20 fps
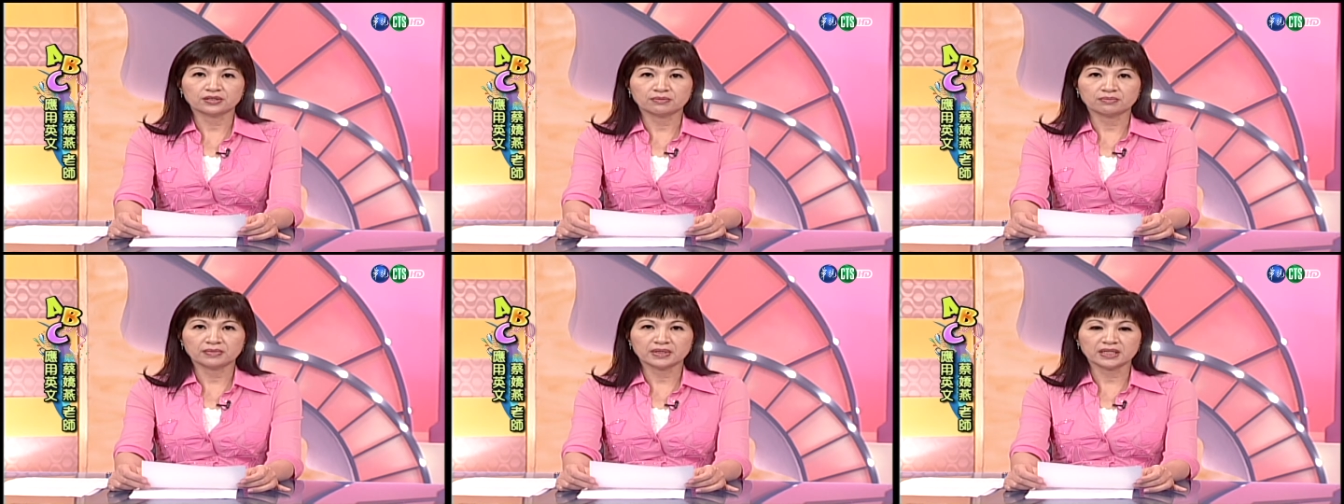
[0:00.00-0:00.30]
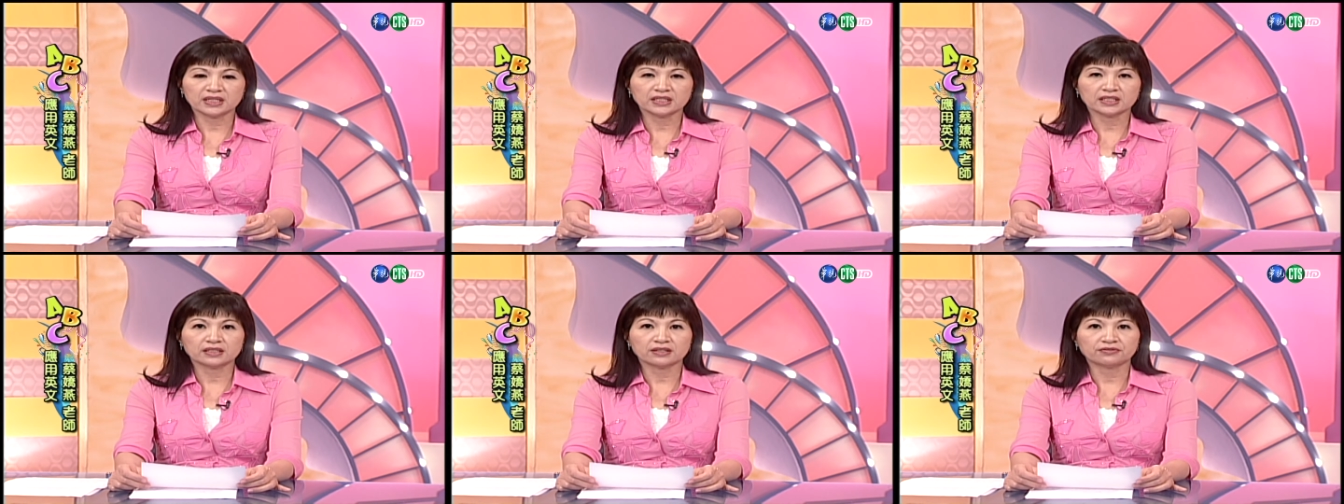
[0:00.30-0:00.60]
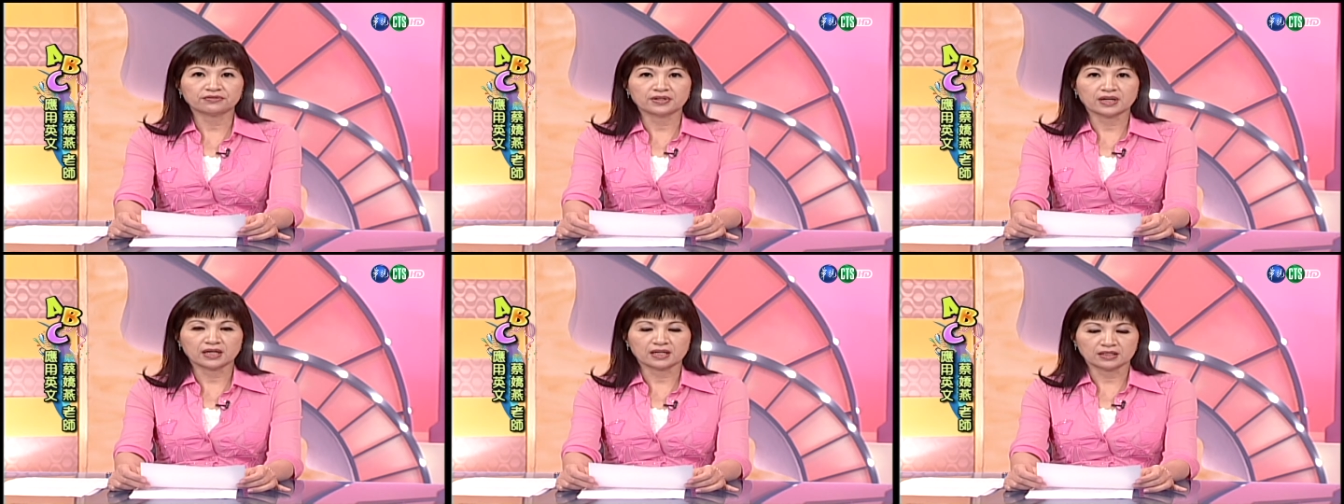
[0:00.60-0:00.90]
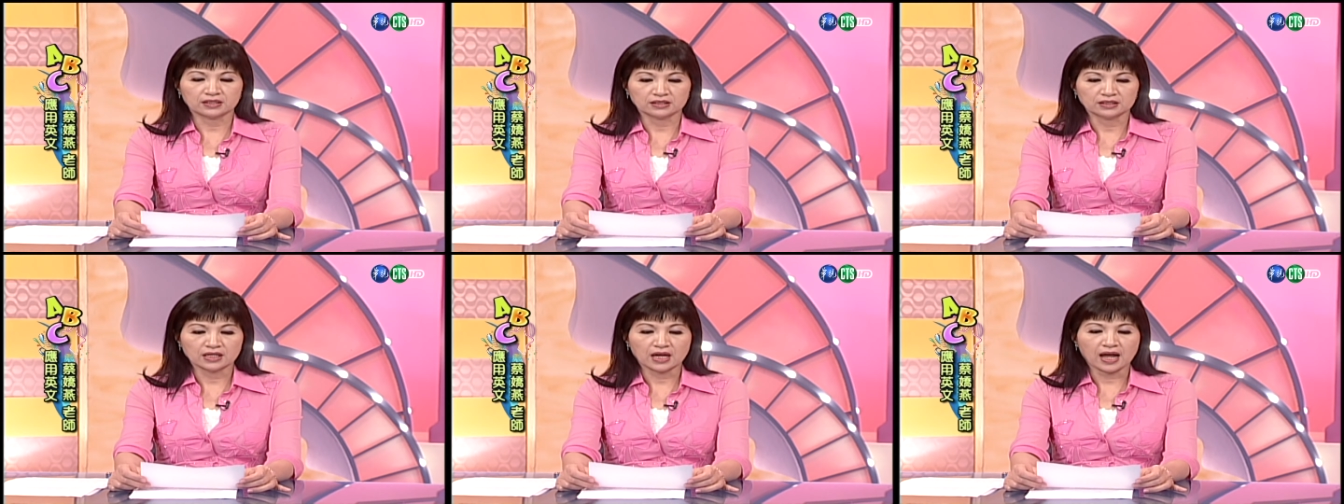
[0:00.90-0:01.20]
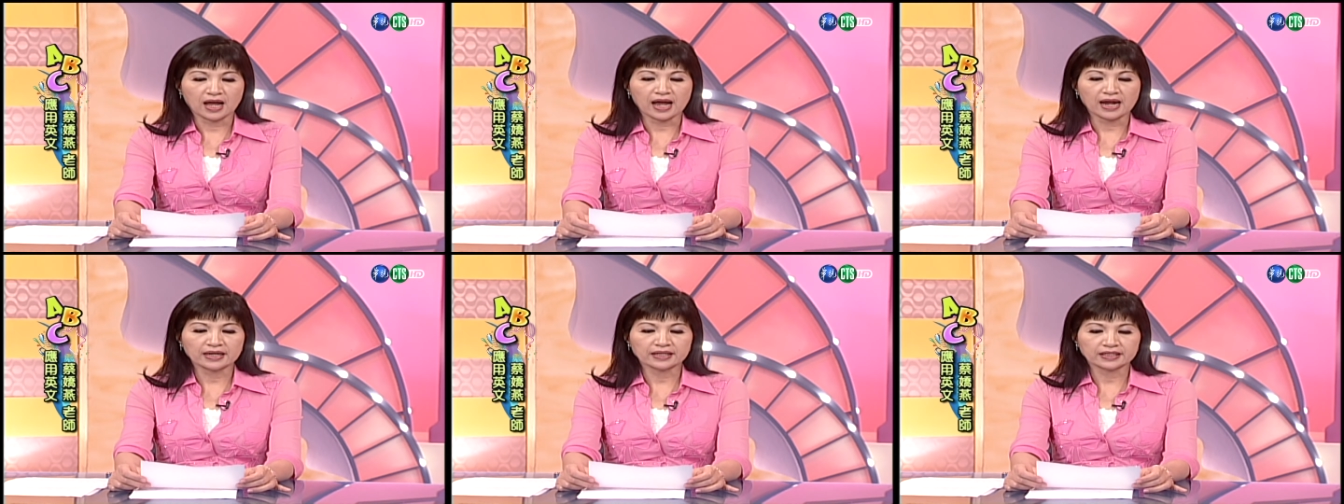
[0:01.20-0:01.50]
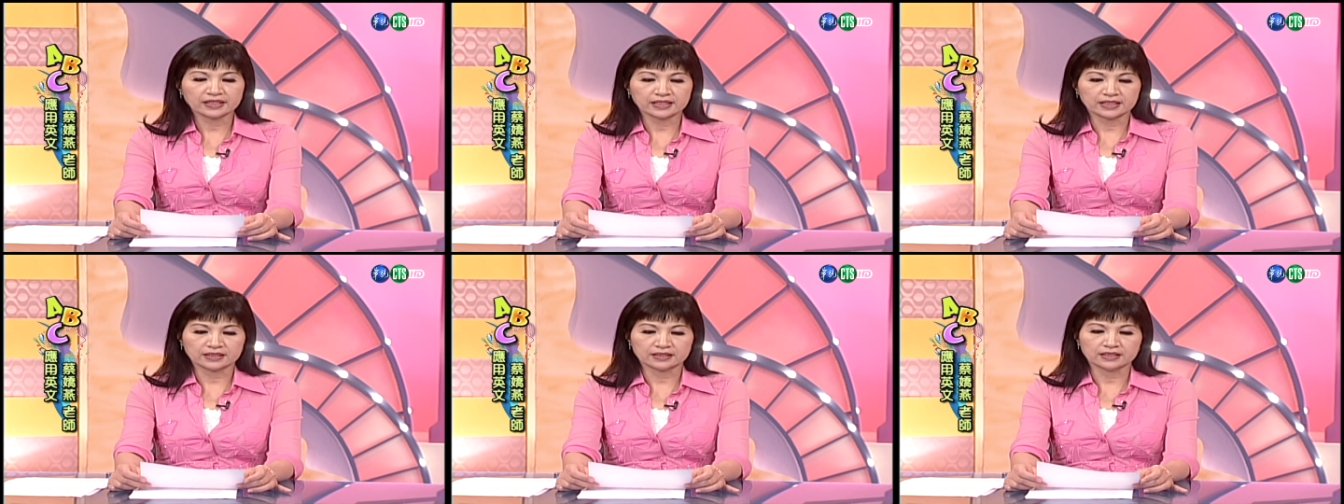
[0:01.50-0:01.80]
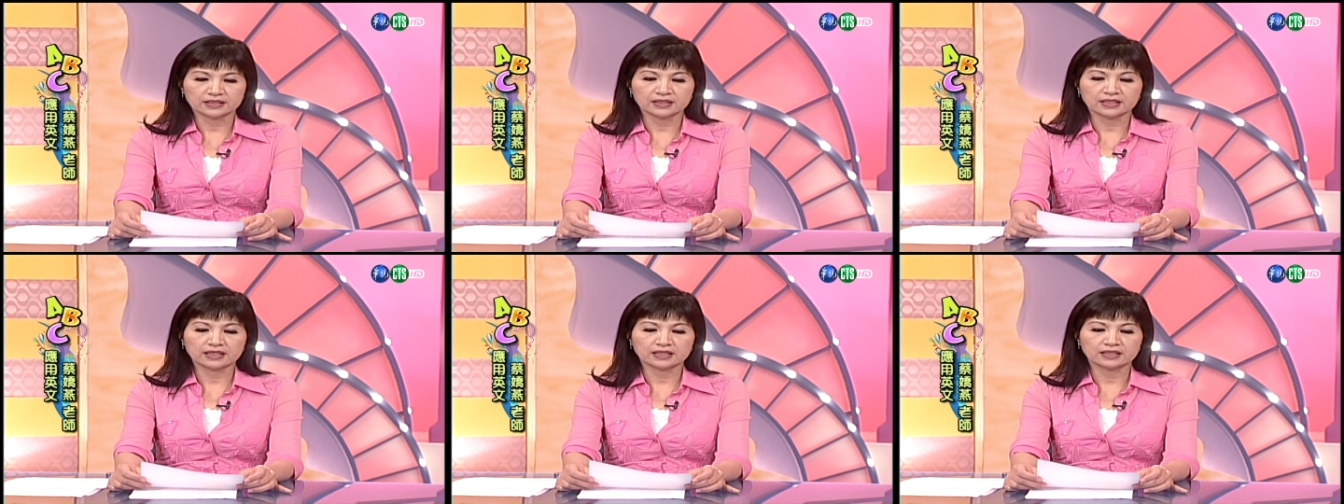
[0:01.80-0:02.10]
the meaning of uh, etiquette,
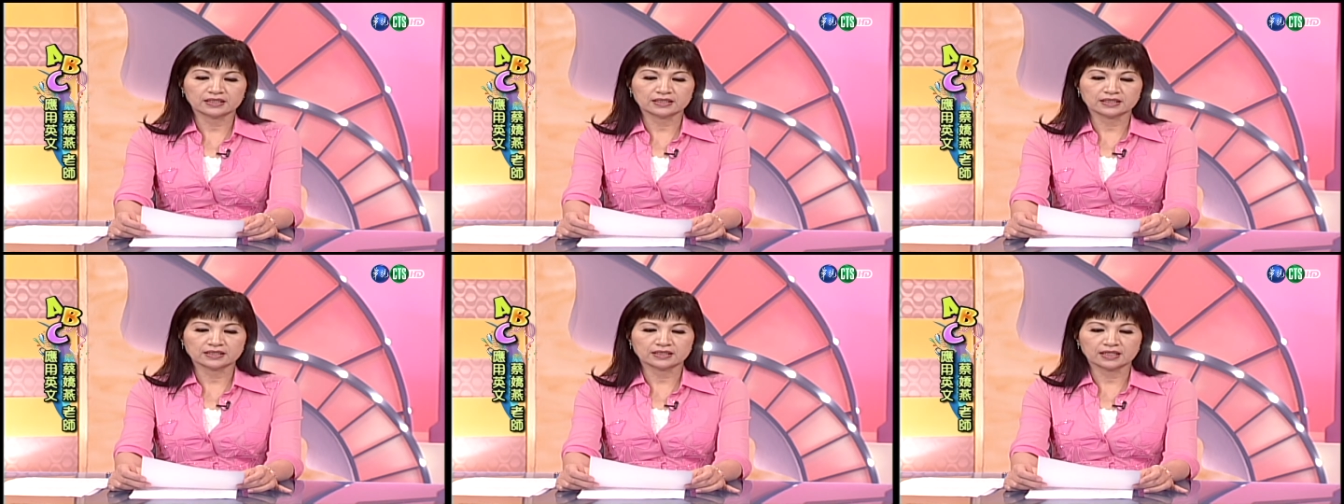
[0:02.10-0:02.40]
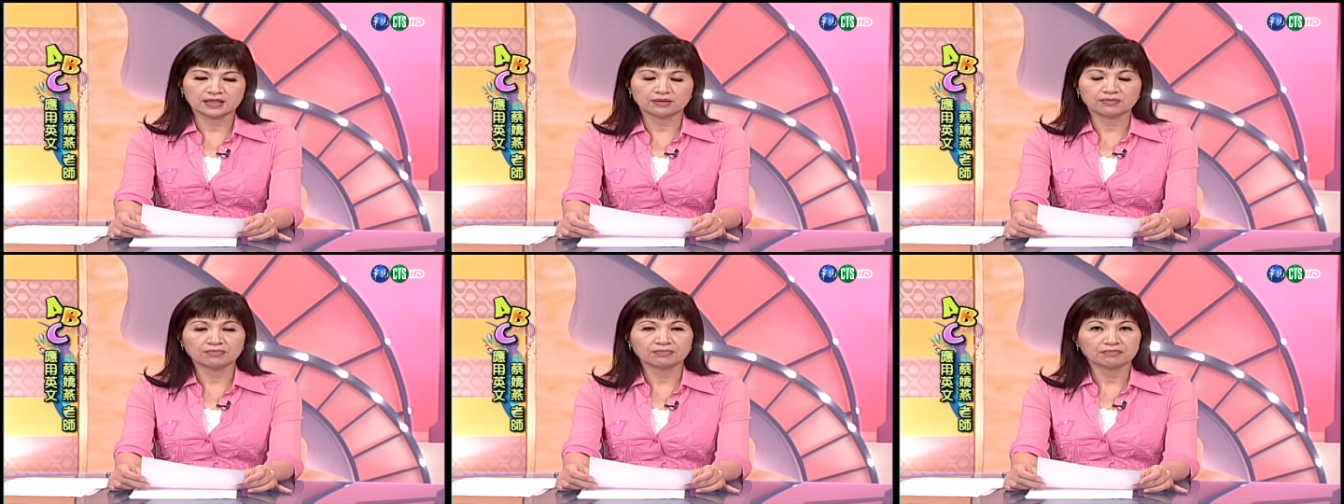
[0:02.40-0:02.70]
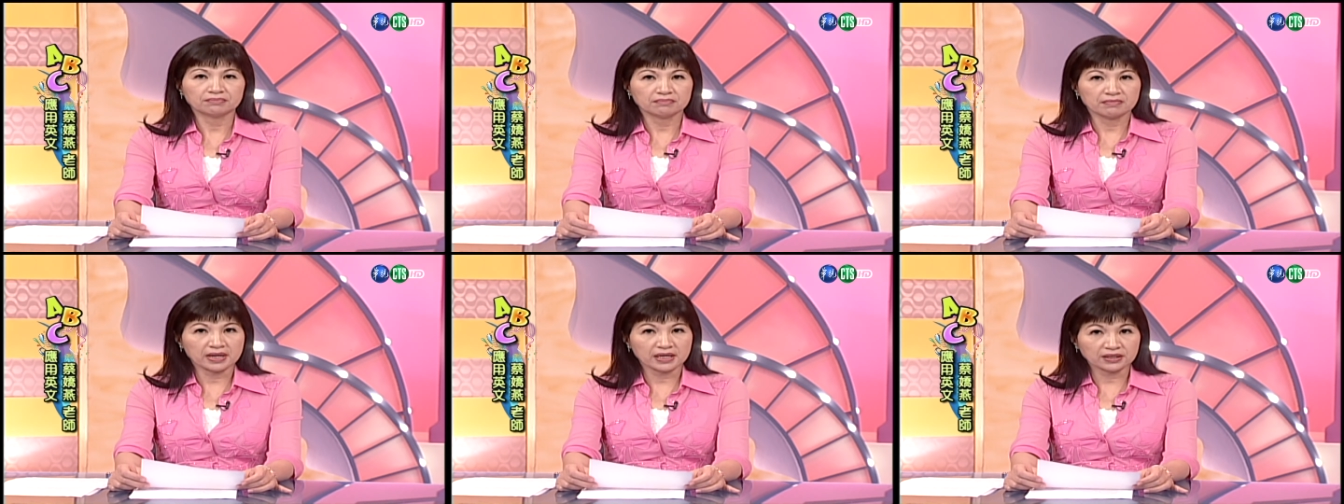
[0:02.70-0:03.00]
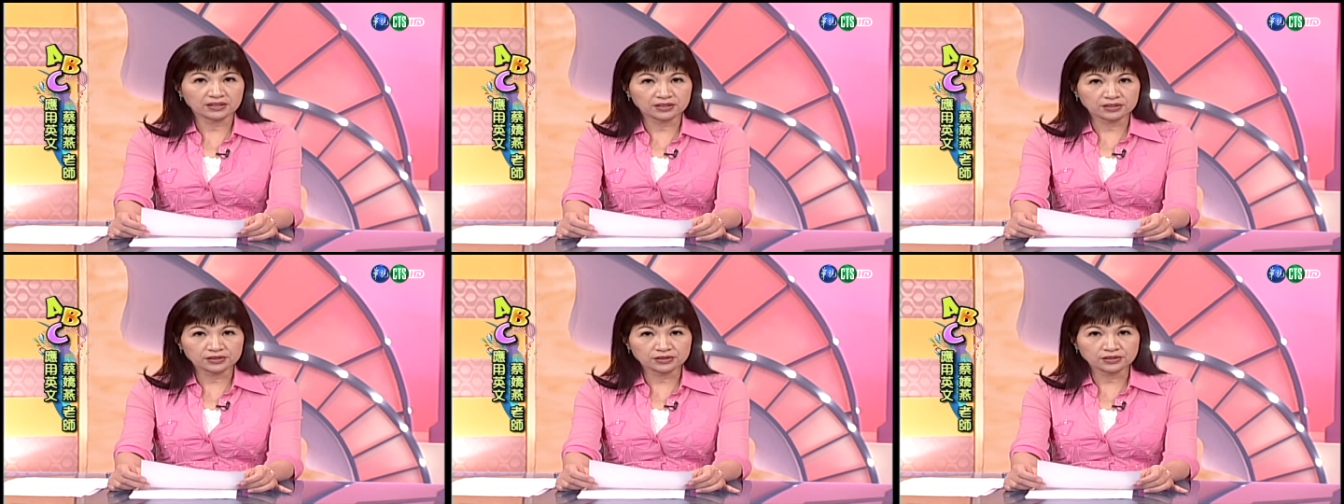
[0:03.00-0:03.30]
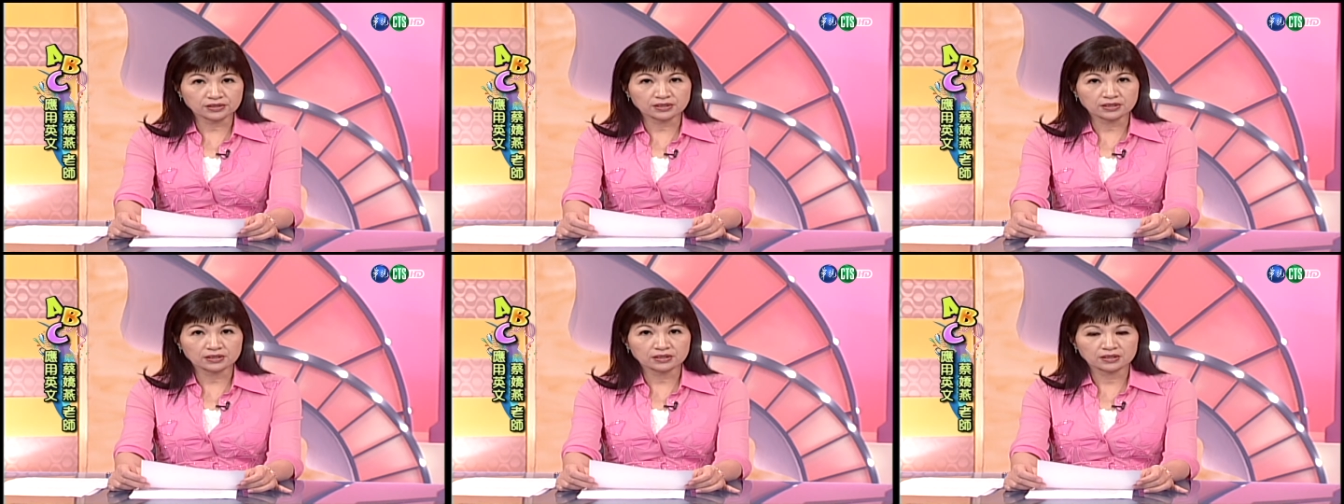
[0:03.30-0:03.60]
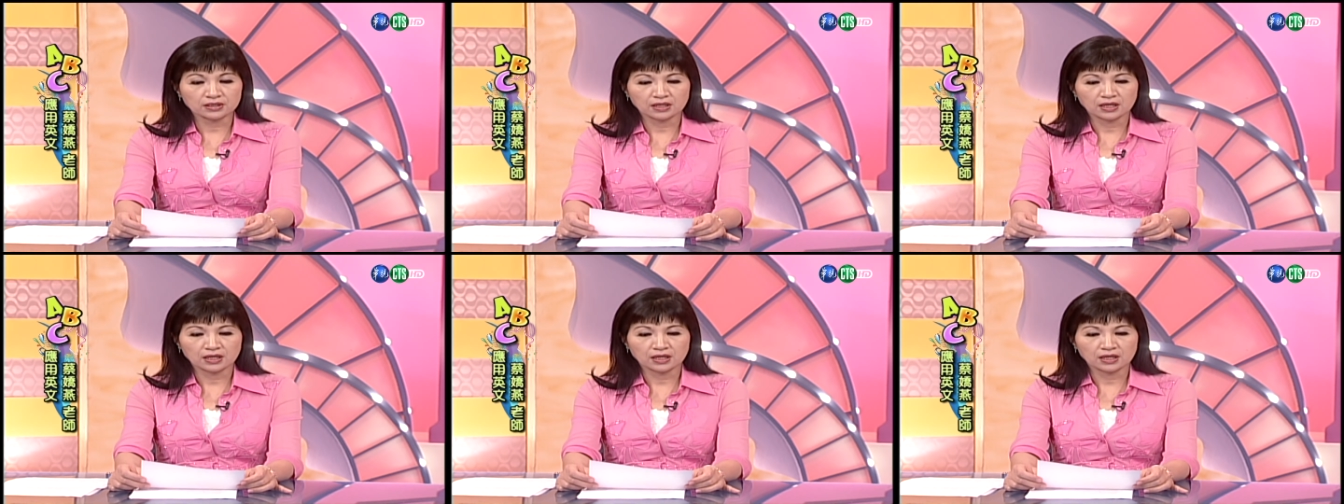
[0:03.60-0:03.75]
that is uh, manners,